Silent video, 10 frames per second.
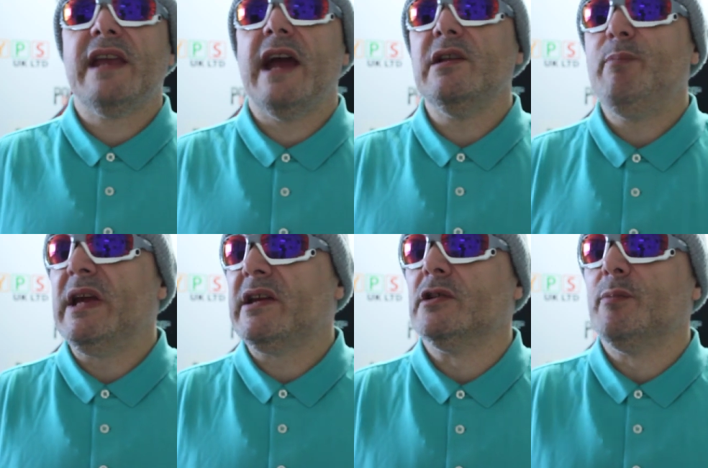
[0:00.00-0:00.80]
you get in a
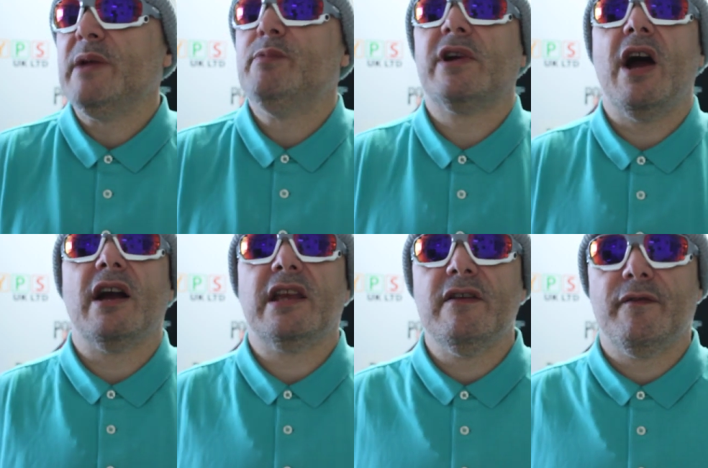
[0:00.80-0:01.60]
pickle, people
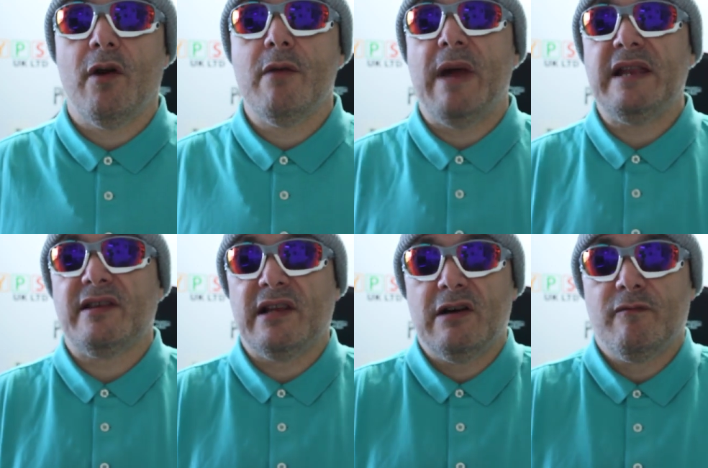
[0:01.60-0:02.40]
can't keep throwing
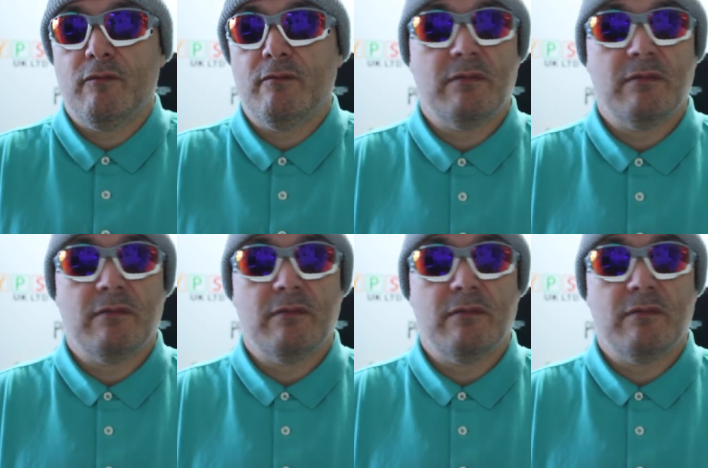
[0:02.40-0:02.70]
mental health,